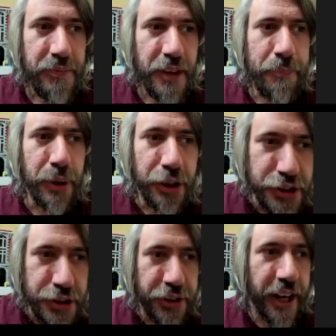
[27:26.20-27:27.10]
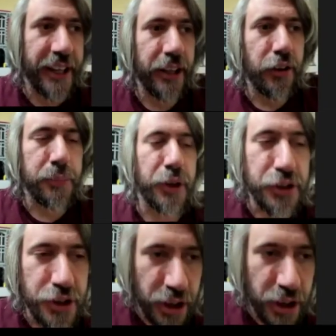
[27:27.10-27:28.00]
because you're diagnosed, because
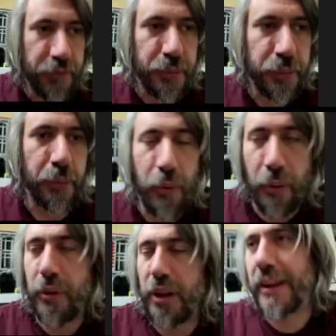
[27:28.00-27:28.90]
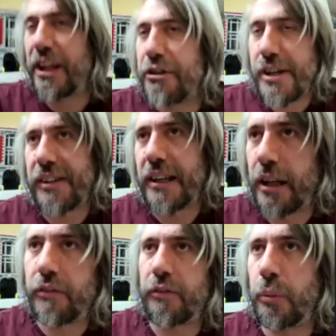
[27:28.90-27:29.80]
you're comfortable, well, you know, increasingly
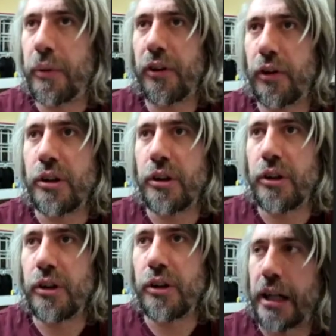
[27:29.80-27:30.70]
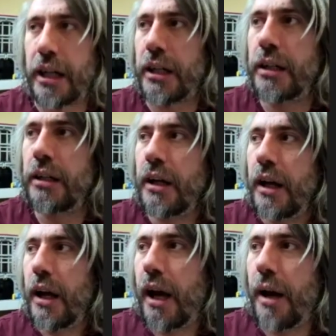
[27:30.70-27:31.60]
comfortable with who you actually are,
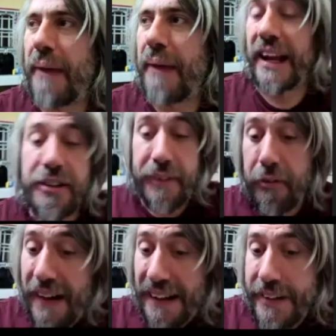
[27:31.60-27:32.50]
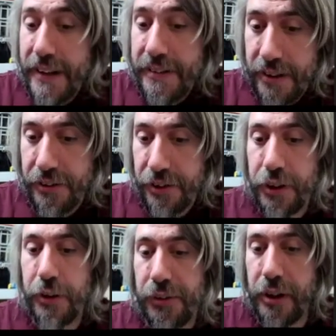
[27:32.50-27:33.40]
mm. um, and you feel validated
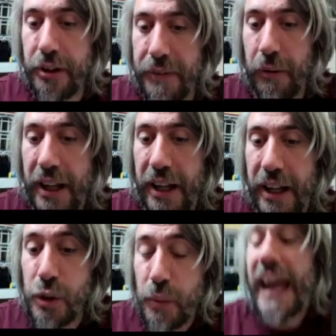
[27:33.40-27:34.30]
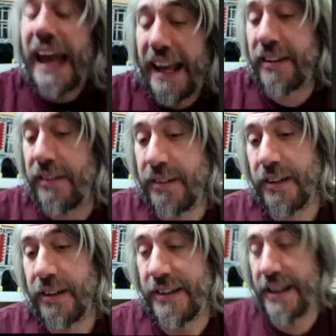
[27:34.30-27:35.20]
too. So you feel like you can
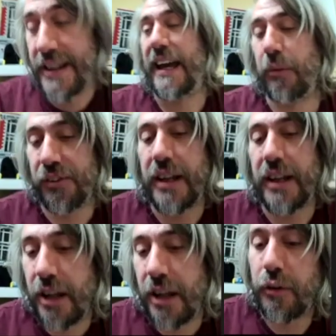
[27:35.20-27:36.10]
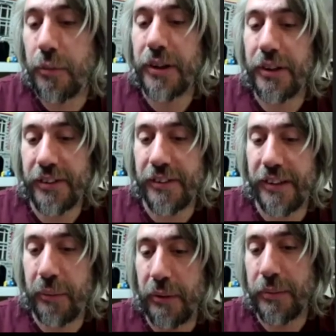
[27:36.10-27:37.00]
now say no because it's
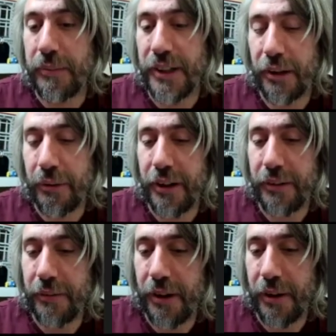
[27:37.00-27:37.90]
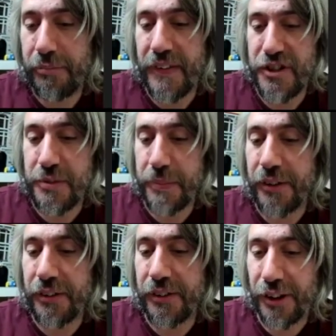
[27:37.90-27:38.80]
like well you know a, a professional
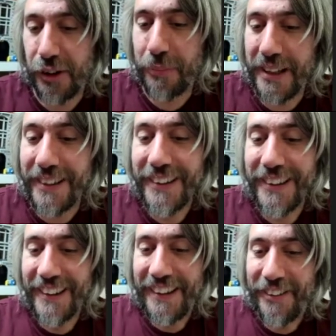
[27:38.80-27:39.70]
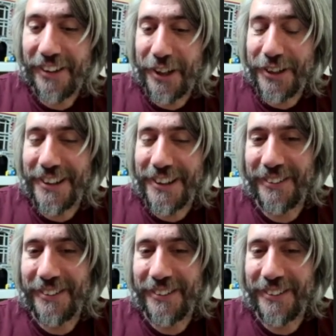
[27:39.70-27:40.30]
person's told me yeah. that you know